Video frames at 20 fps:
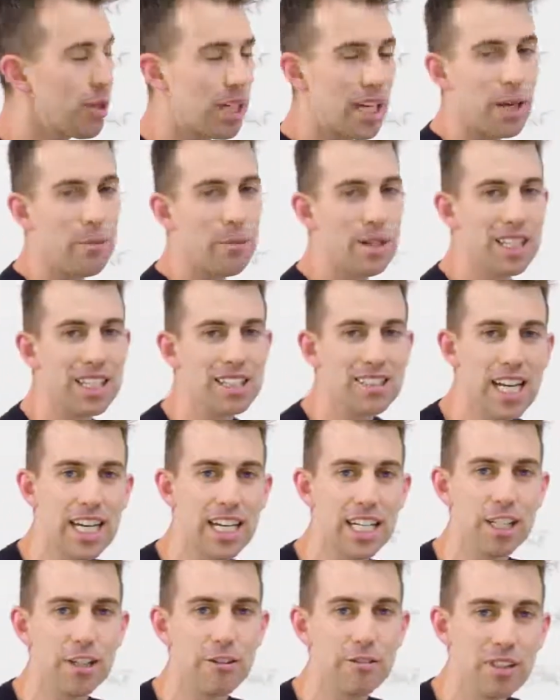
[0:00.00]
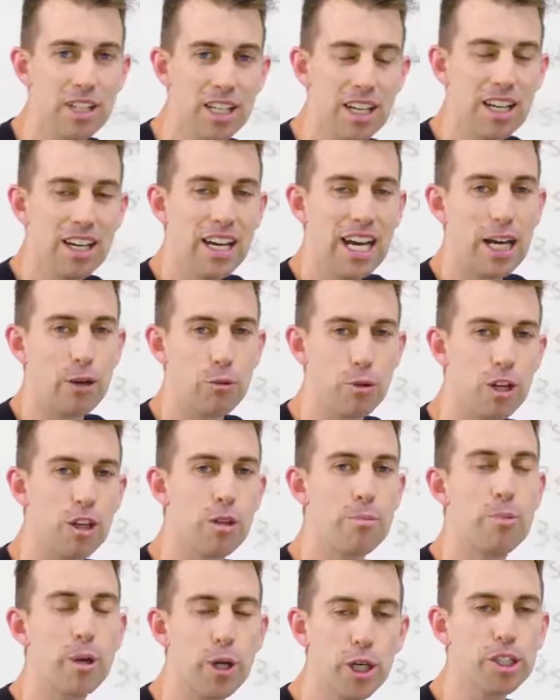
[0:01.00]
you become an executive and one
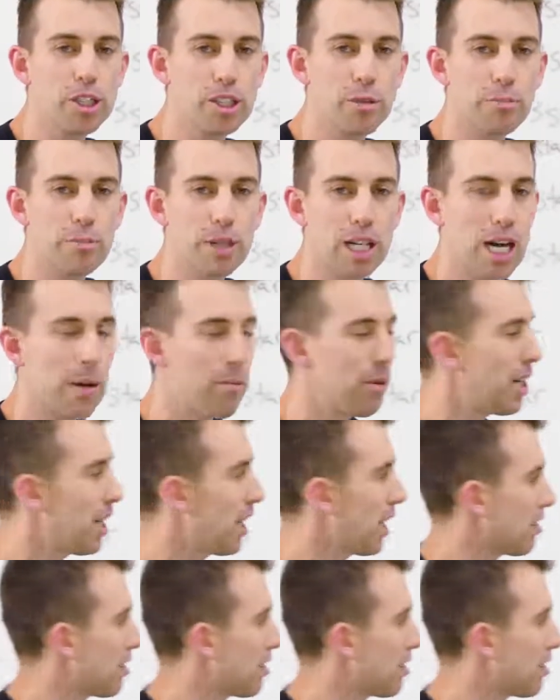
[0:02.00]
of the perks of becoming